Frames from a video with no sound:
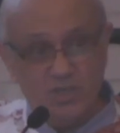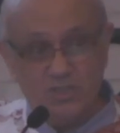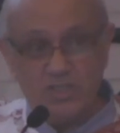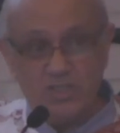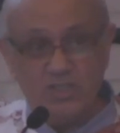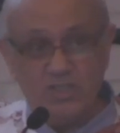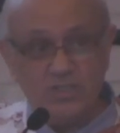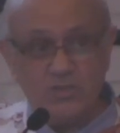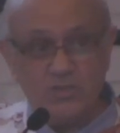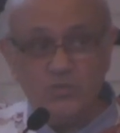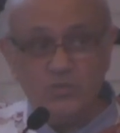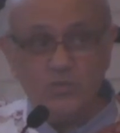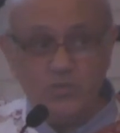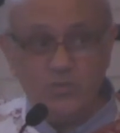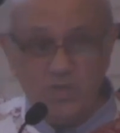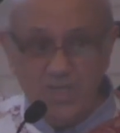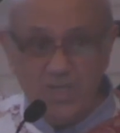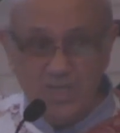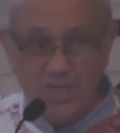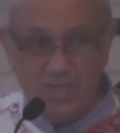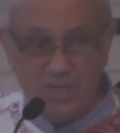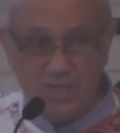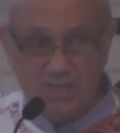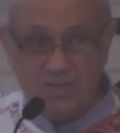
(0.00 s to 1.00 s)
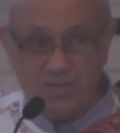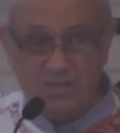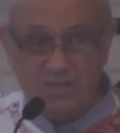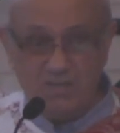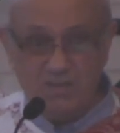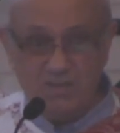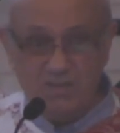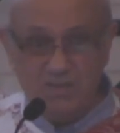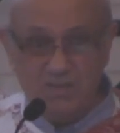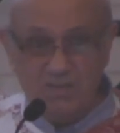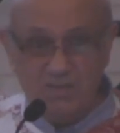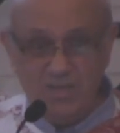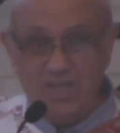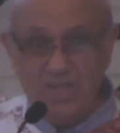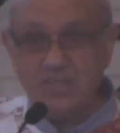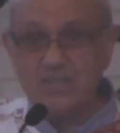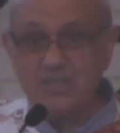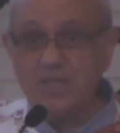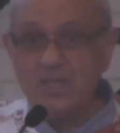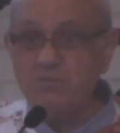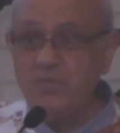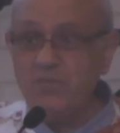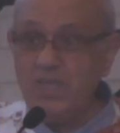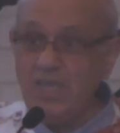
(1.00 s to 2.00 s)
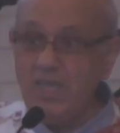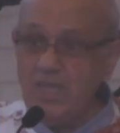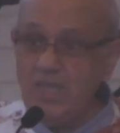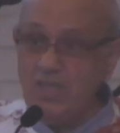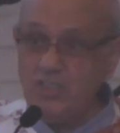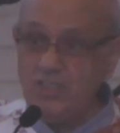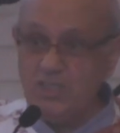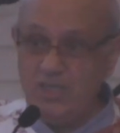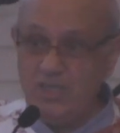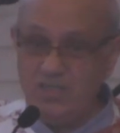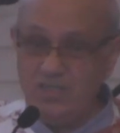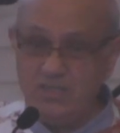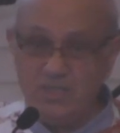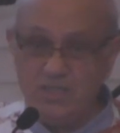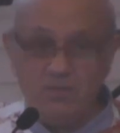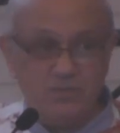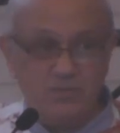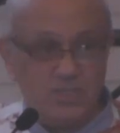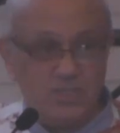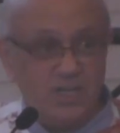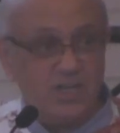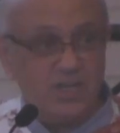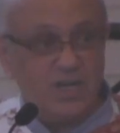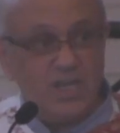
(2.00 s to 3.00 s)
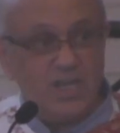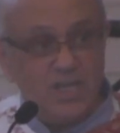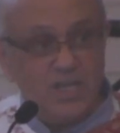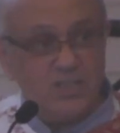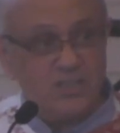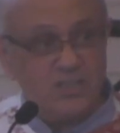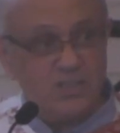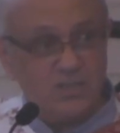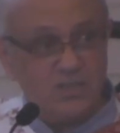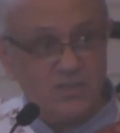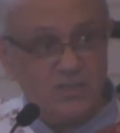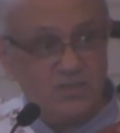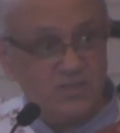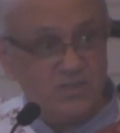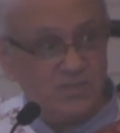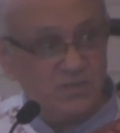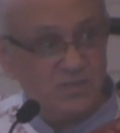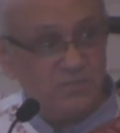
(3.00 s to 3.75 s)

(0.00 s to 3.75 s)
is weak in some ages, some generations,